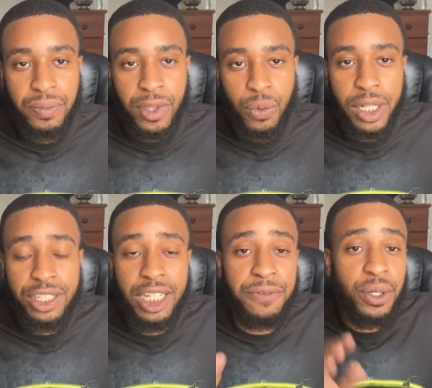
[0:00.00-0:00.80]

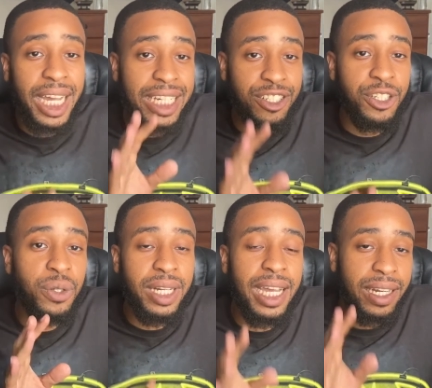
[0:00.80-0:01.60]
Which, if you guys
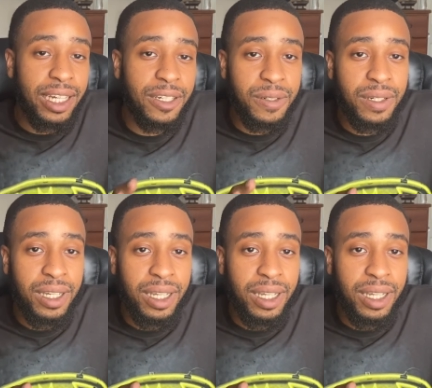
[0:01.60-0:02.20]
do not know